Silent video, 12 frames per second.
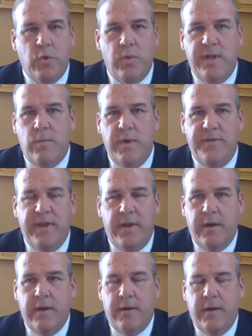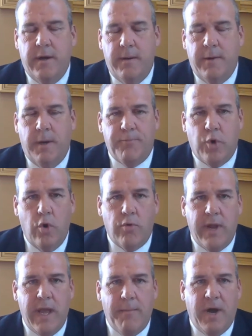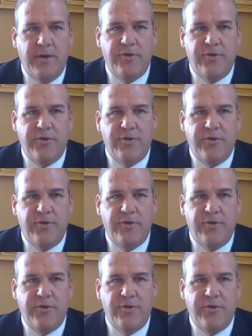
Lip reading: We did a program